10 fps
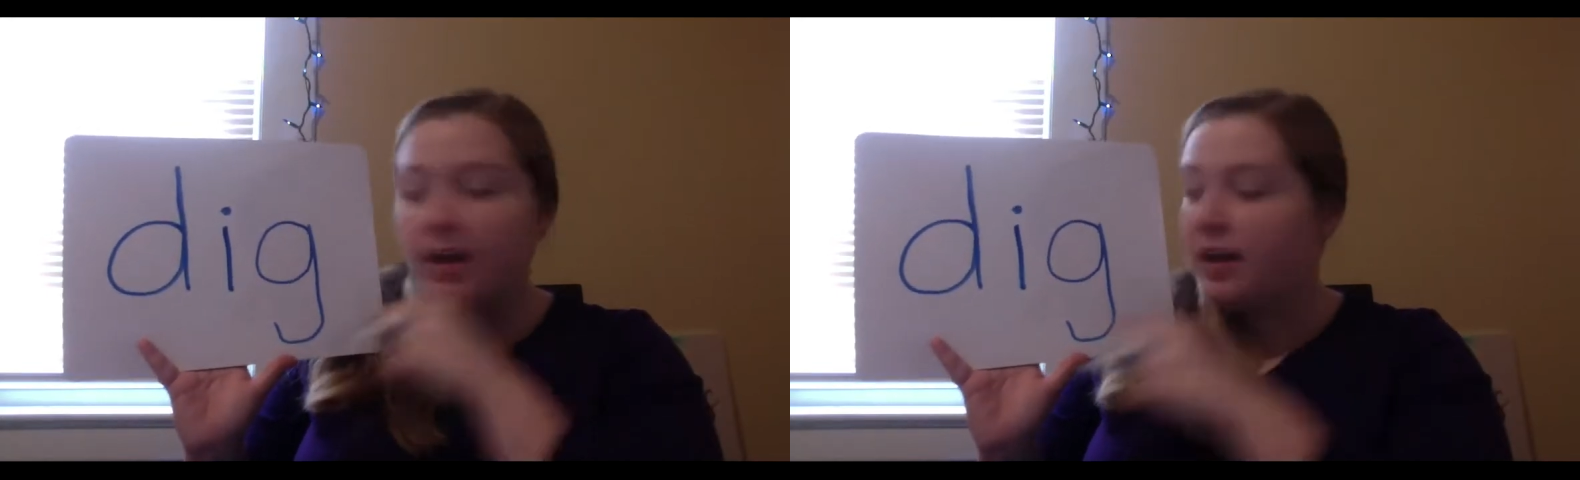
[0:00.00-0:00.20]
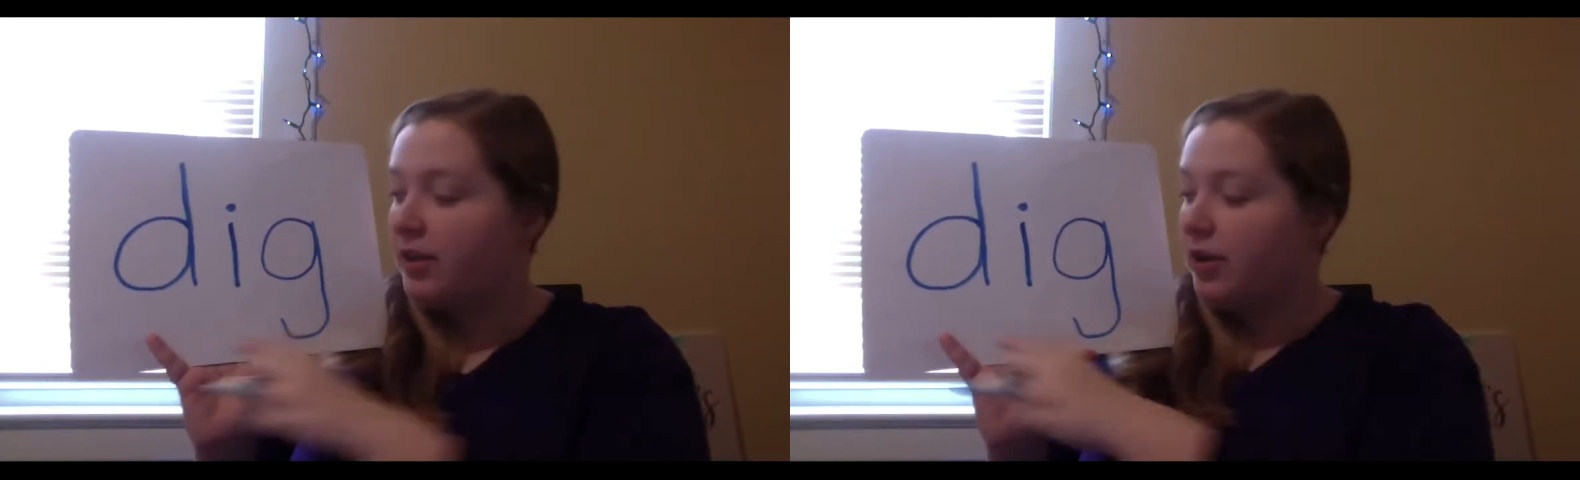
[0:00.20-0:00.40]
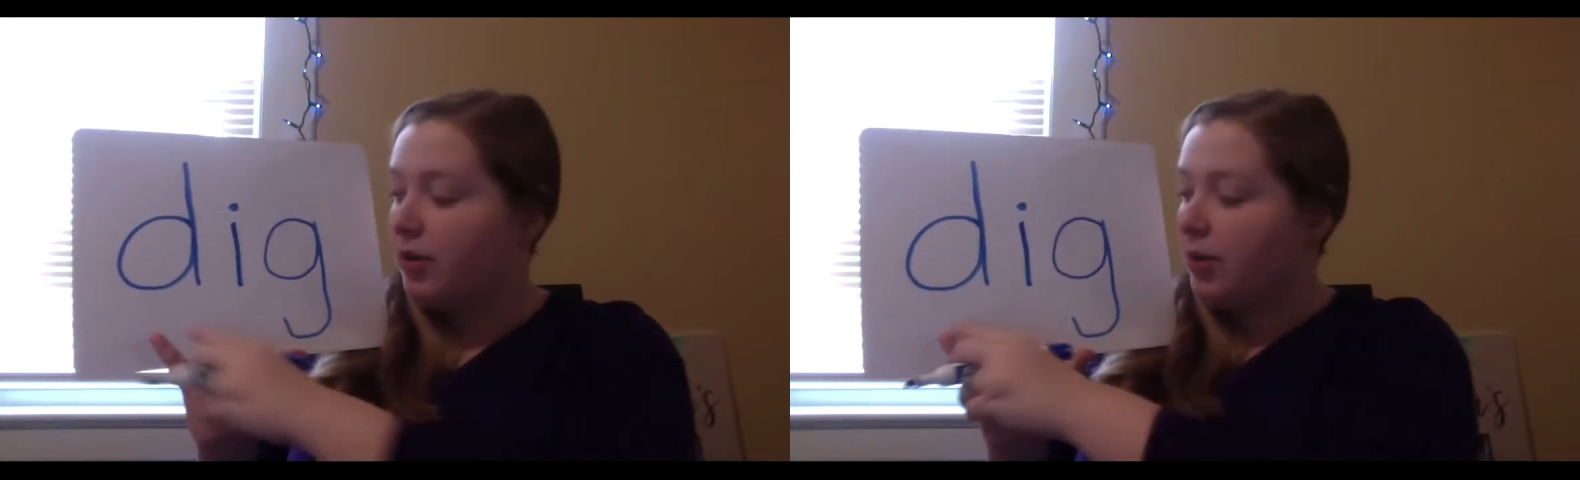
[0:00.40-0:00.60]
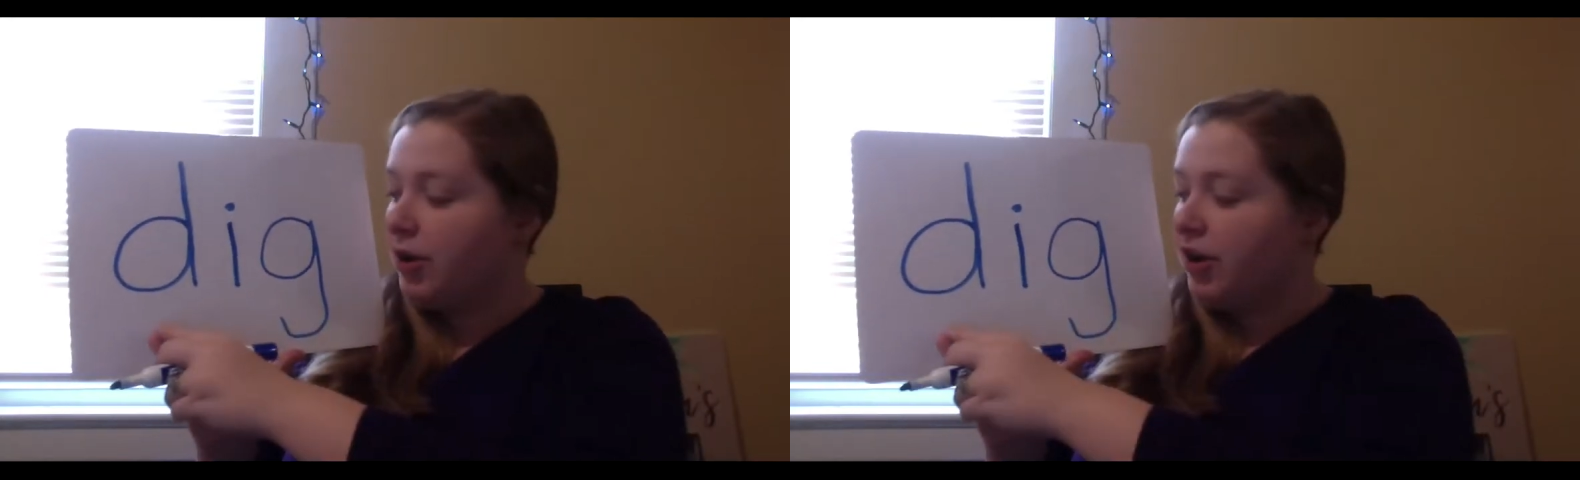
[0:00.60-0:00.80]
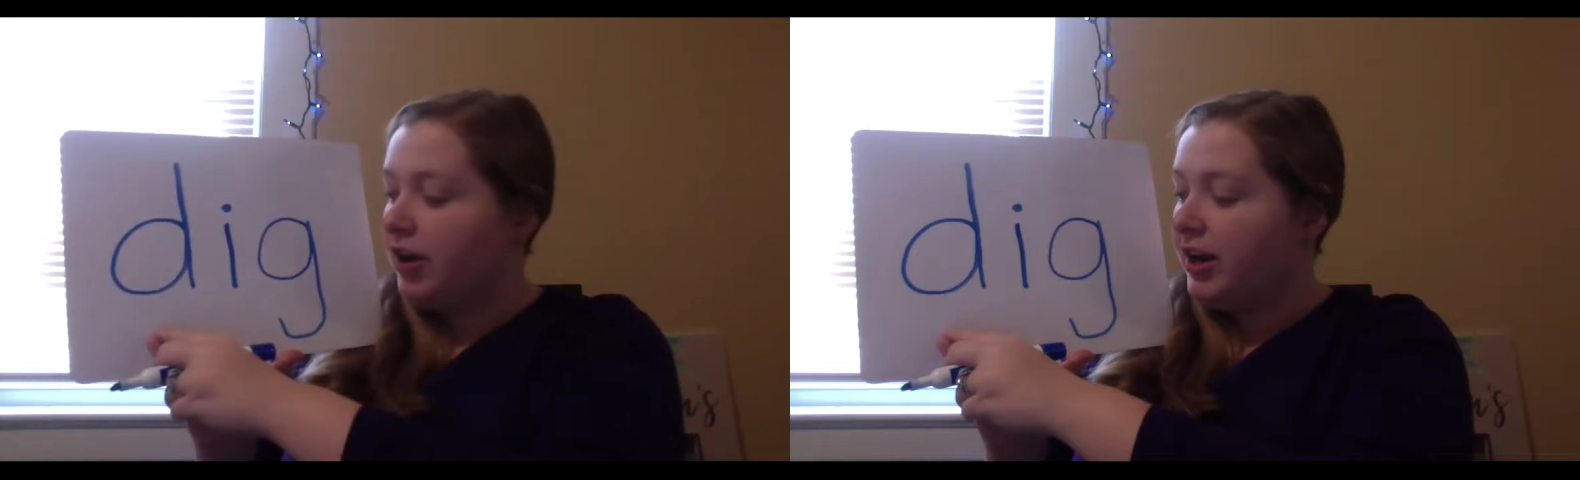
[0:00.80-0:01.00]
The
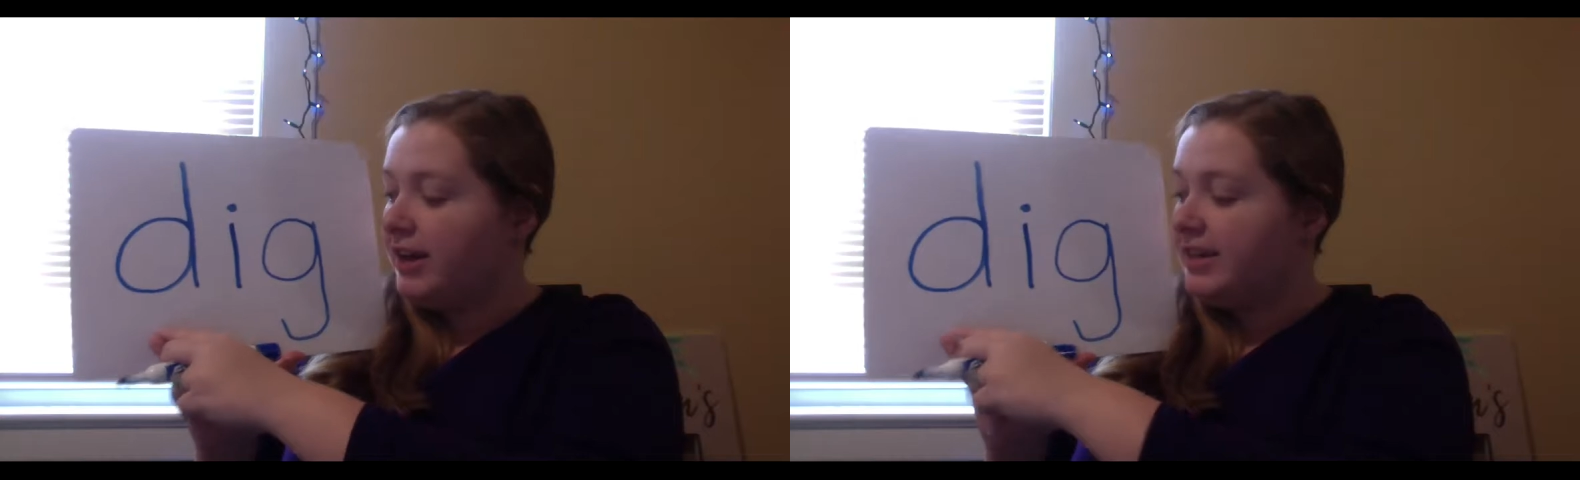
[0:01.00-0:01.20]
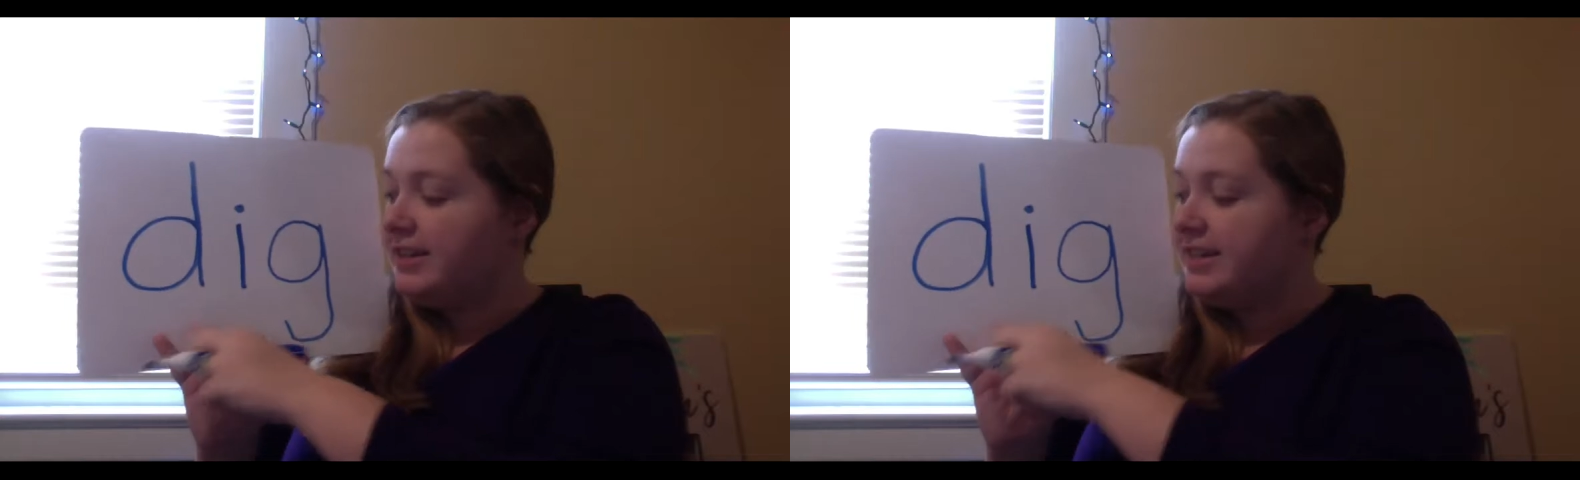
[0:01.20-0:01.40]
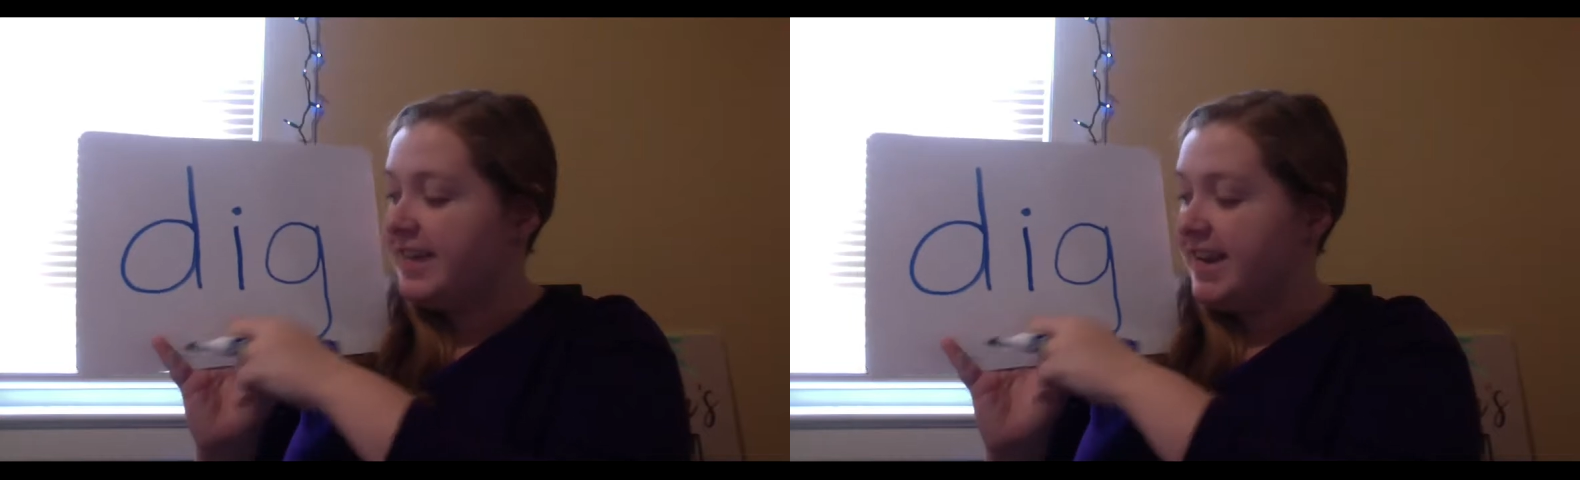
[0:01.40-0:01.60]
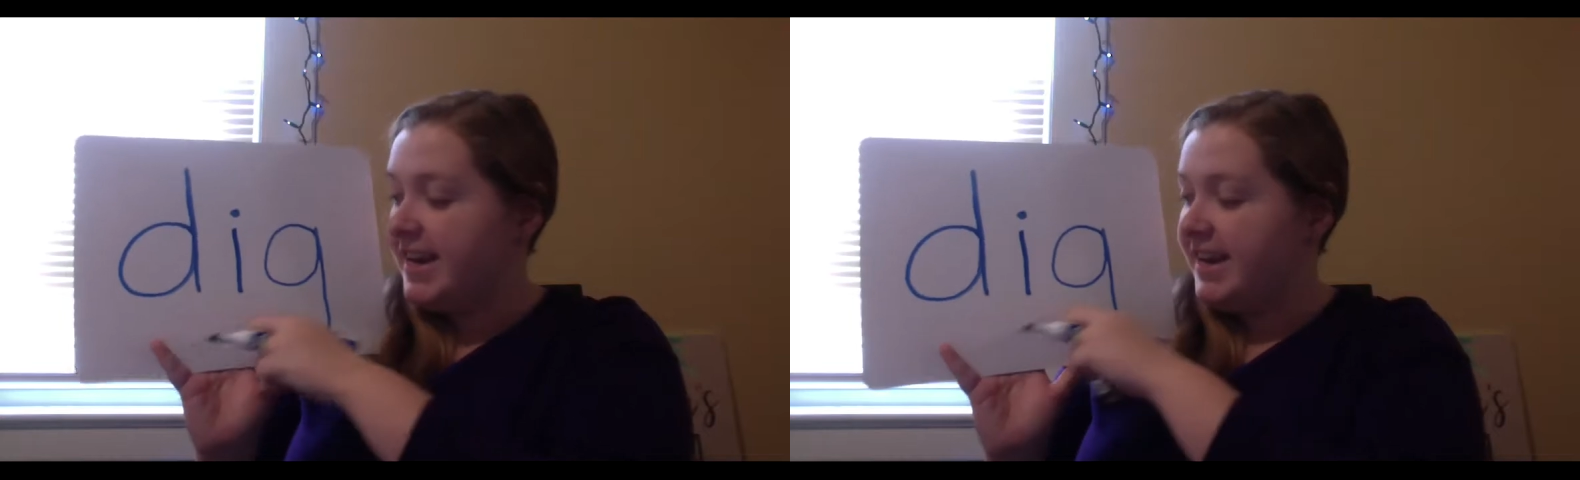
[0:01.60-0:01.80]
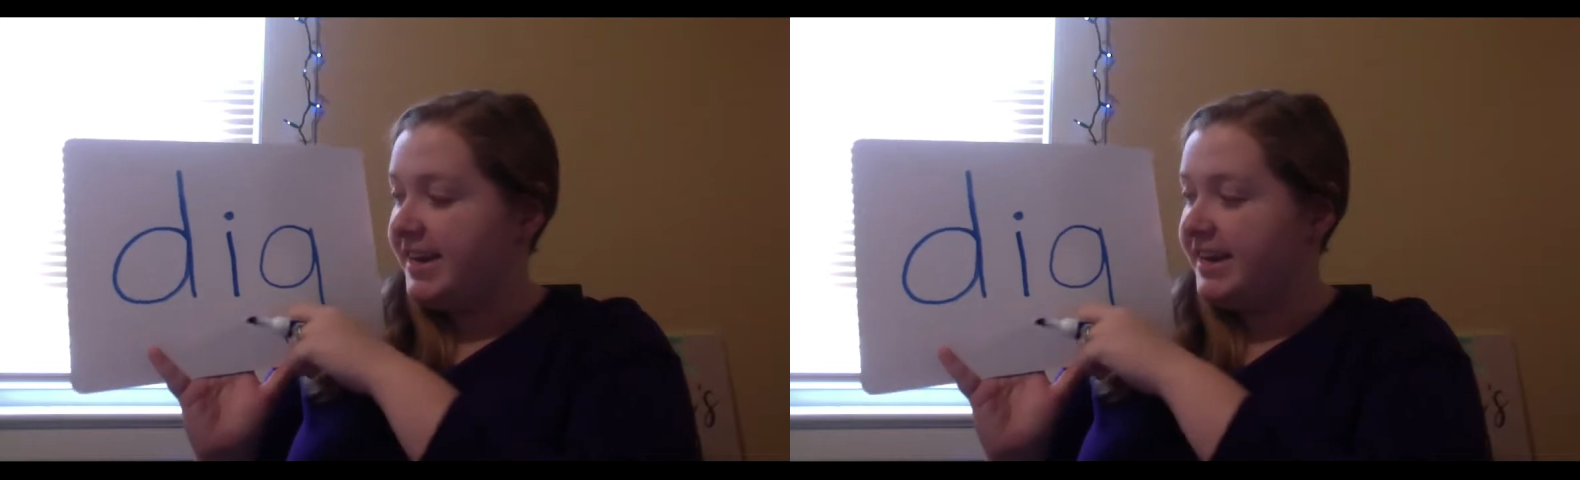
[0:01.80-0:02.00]
word
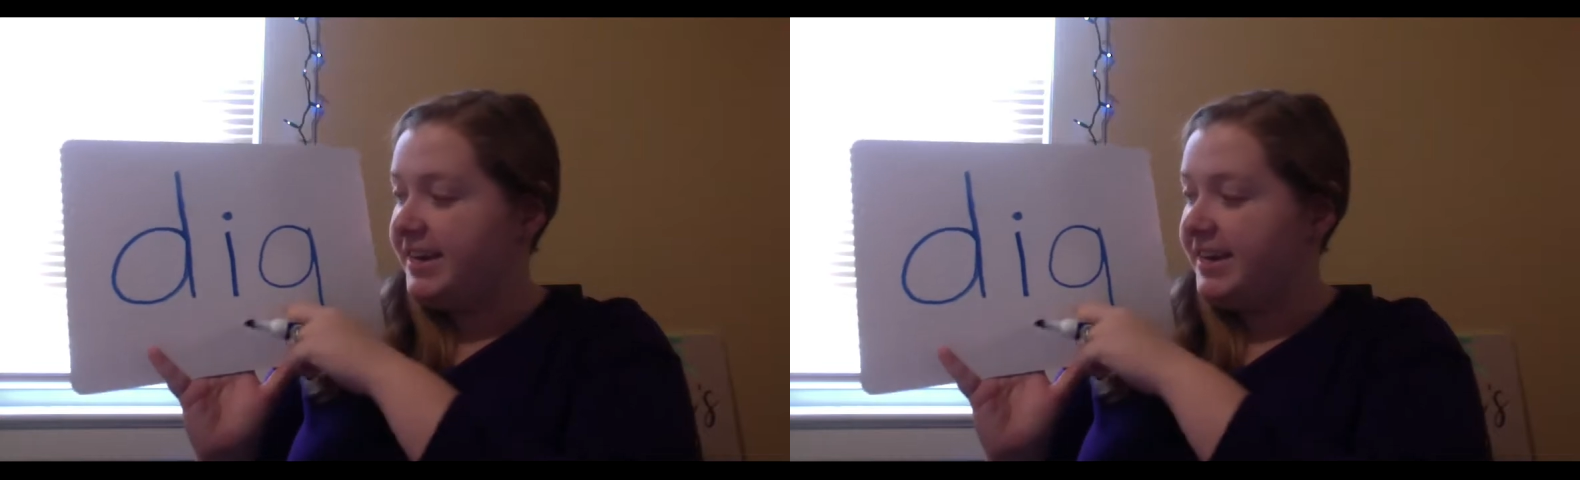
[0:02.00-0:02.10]
dig.